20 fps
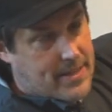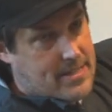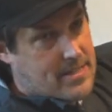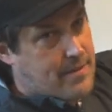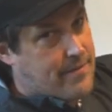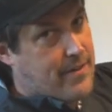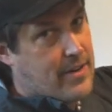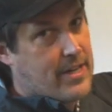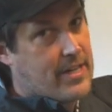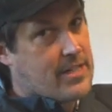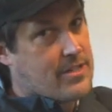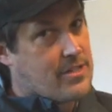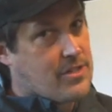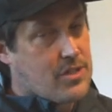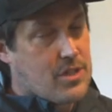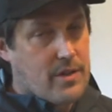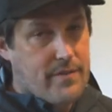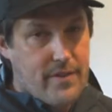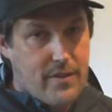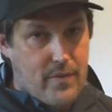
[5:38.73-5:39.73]
That's a very
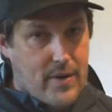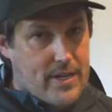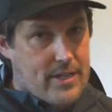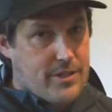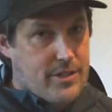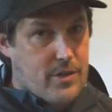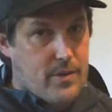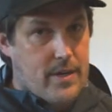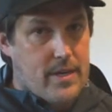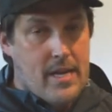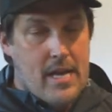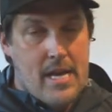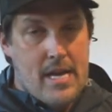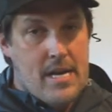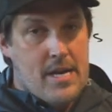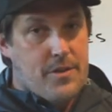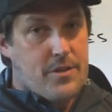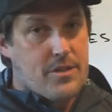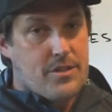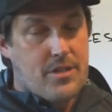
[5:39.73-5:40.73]
conservative way to do it.
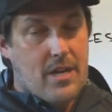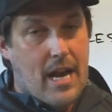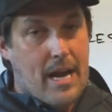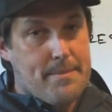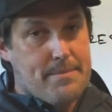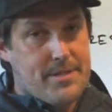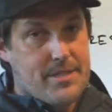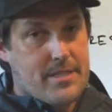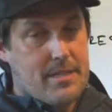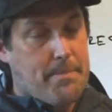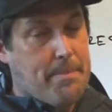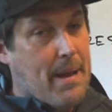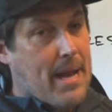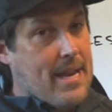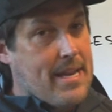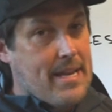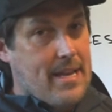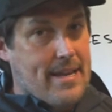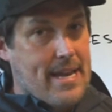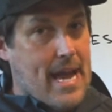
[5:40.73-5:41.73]
There's times,
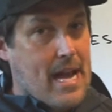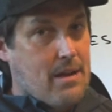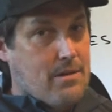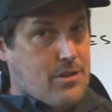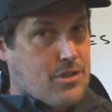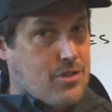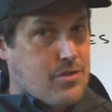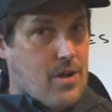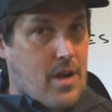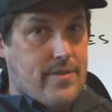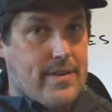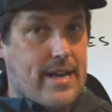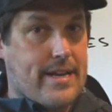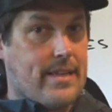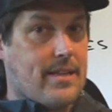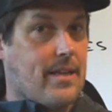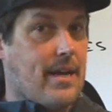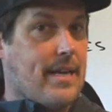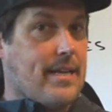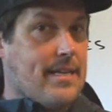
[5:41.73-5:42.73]
depending on how strong the
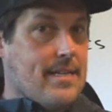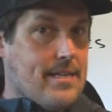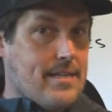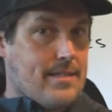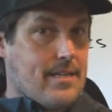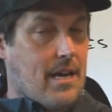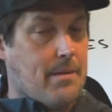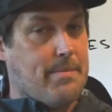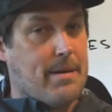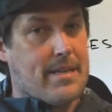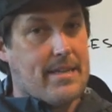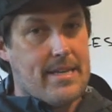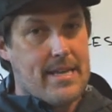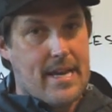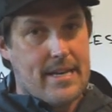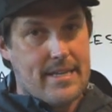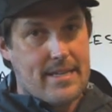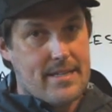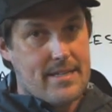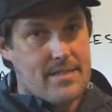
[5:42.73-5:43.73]
eddy line is, how big the
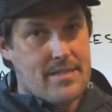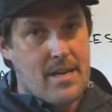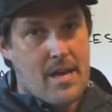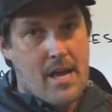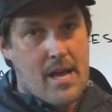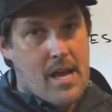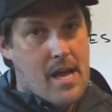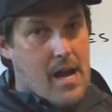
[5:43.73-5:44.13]
eddy is,